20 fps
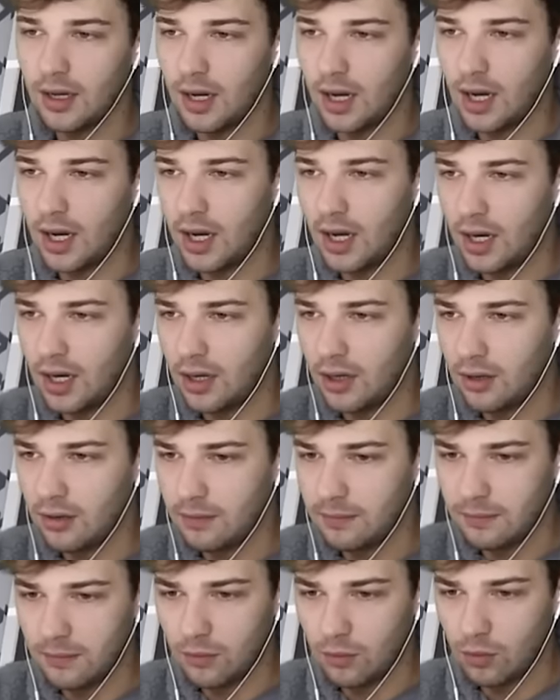
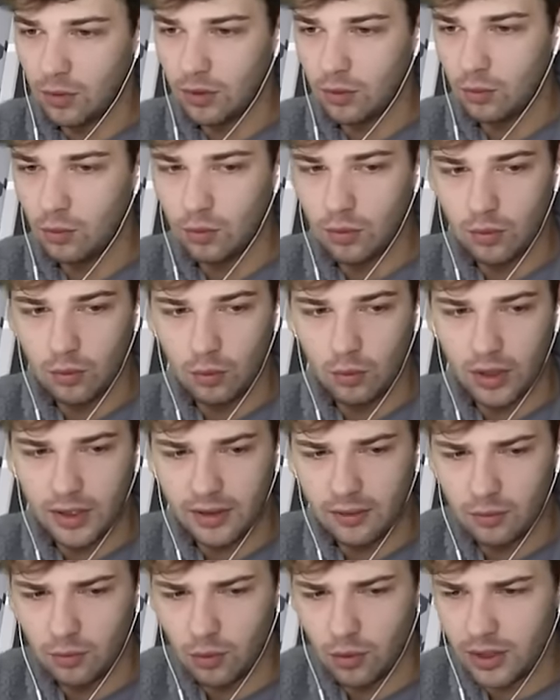Um,
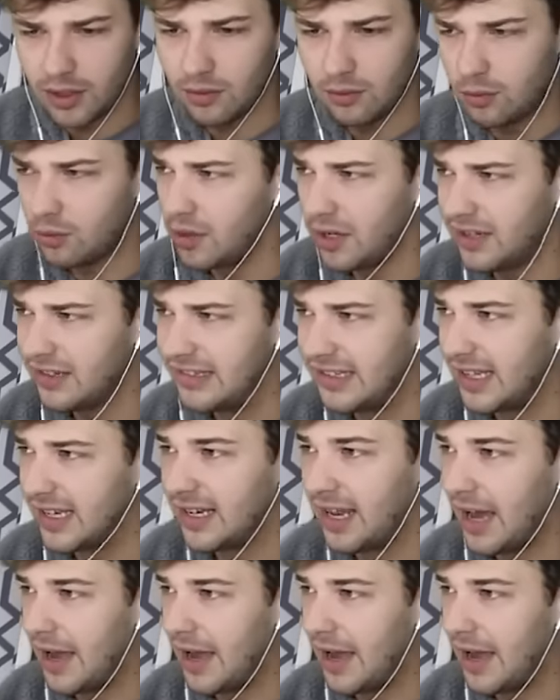what, what, what is it?